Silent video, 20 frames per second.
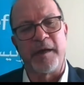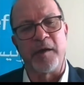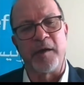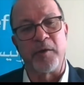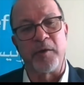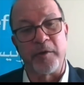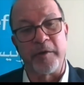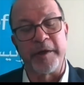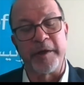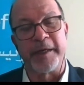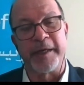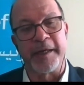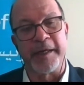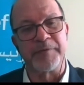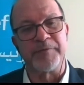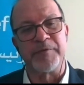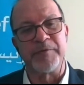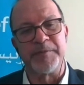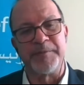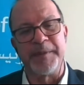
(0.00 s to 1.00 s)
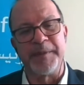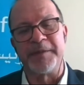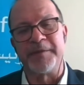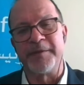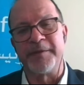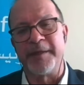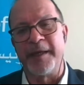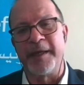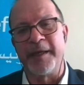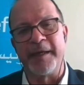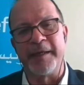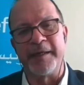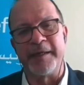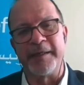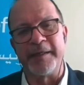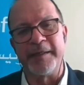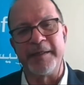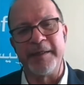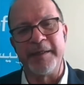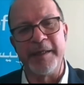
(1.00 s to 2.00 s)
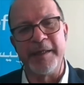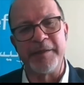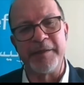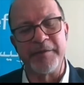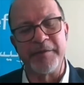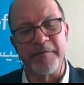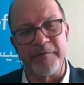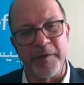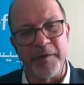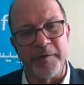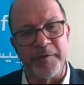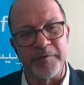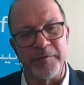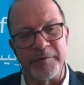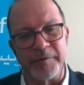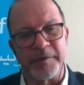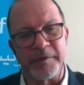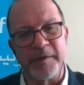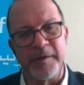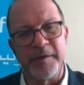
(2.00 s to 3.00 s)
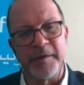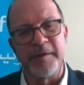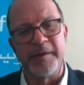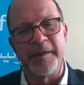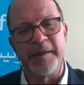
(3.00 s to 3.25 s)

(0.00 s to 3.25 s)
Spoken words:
are learning as we speak today, and each of those